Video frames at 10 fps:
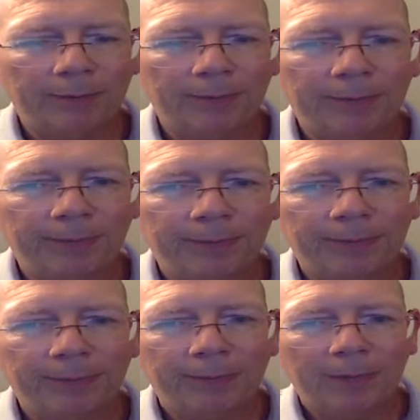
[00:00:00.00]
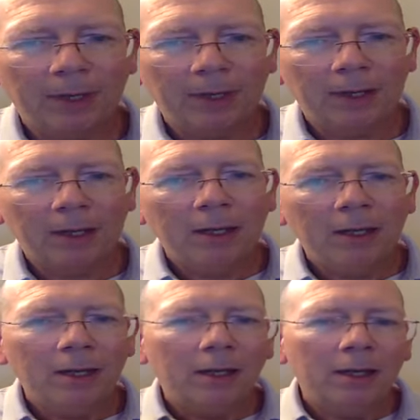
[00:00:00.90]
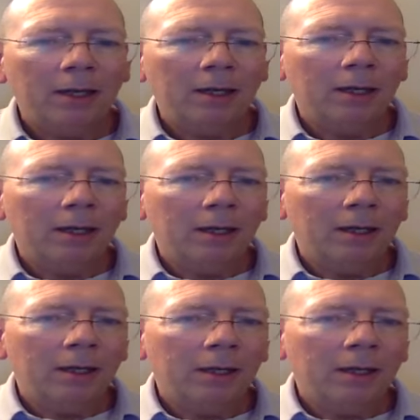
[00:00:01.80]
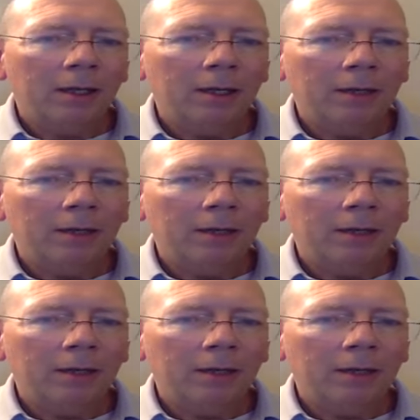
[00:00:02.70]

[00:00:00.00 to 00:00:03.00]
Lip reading: Nothing is said.